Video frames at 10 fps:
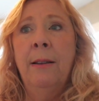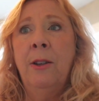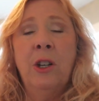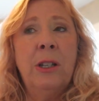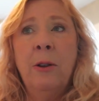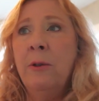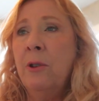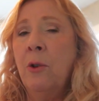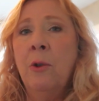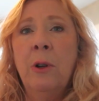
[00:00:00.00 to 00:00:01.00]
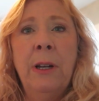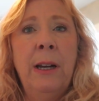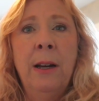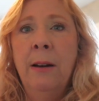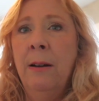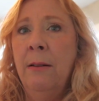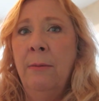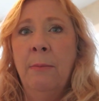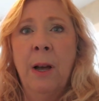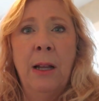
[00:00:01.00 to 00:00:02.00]
just those early
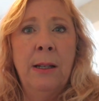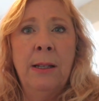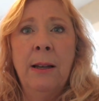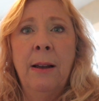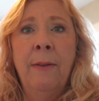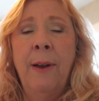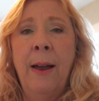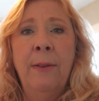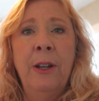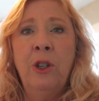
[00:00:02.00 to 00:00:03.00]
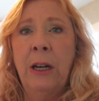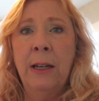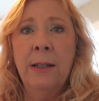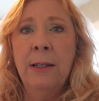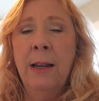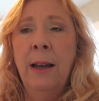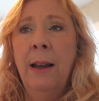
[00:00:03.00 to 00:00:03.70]
months of having chickens.